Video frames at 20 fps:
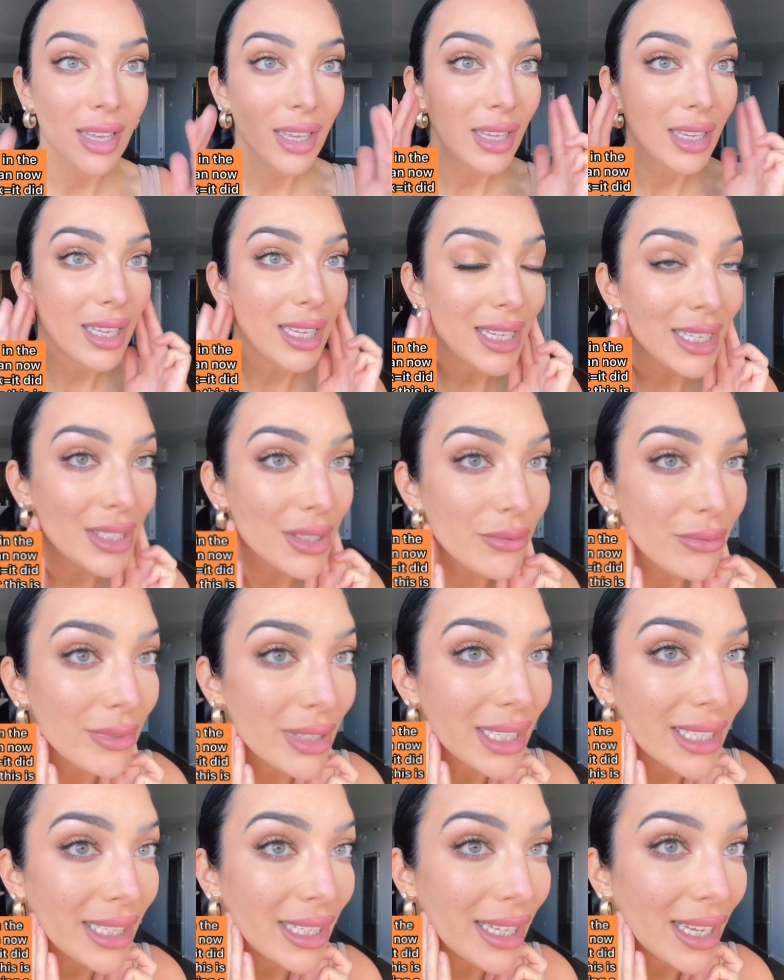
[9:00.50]
It's
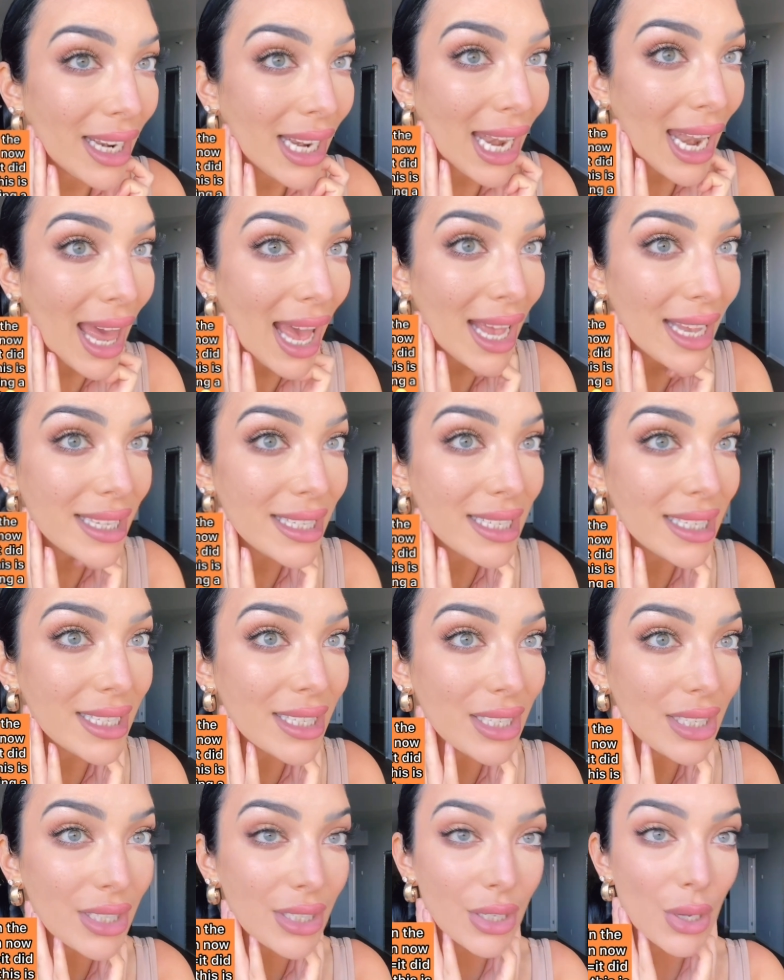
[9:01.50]
really
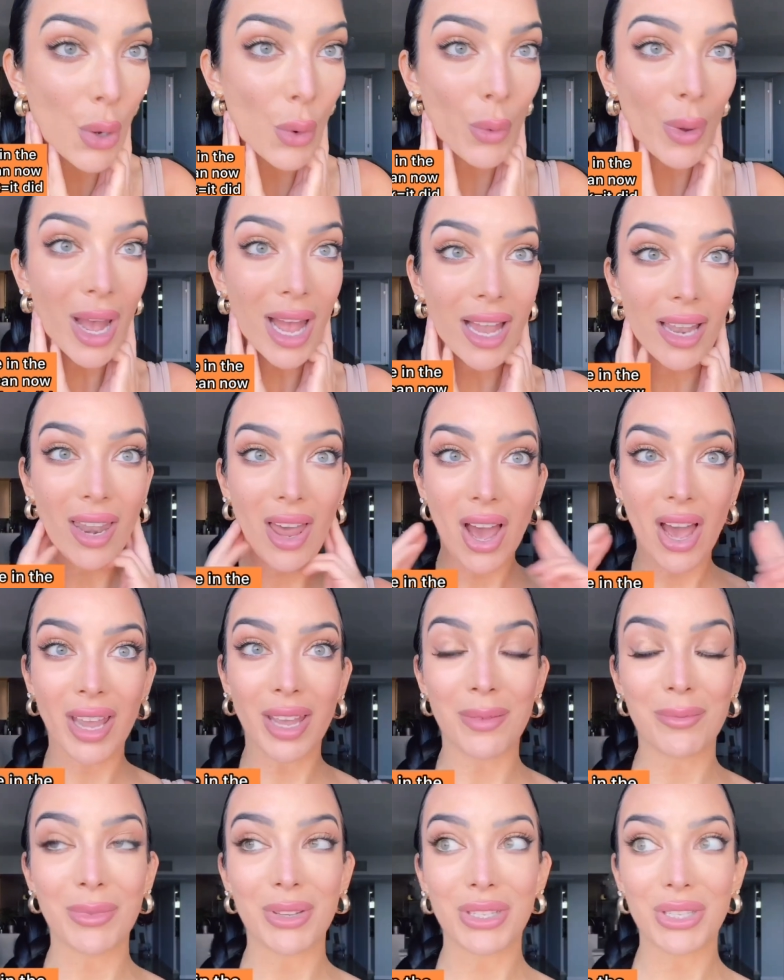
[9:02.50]
lasted so well. I
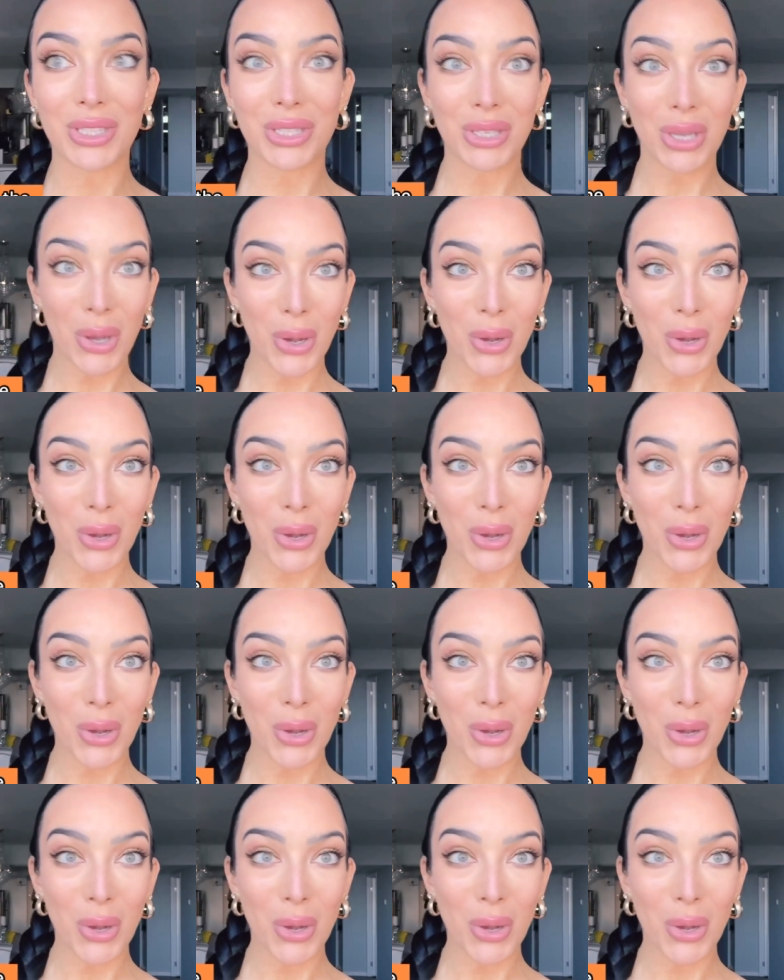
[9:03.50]
am so